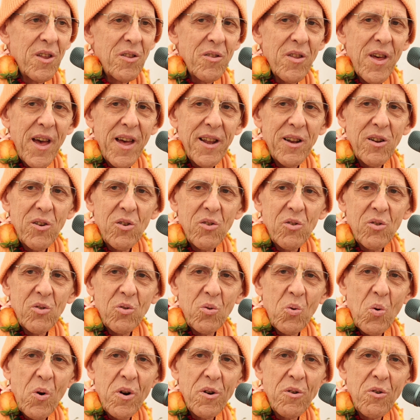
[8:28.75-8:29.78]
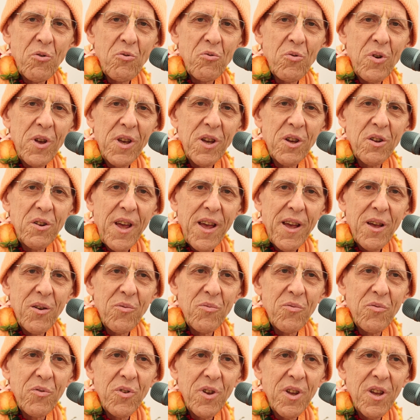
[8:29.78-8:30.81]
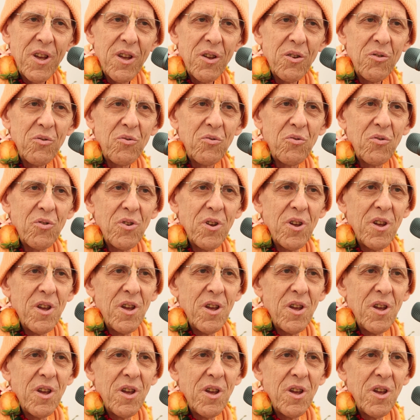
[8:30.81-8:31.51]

that Lord Nrsingadev is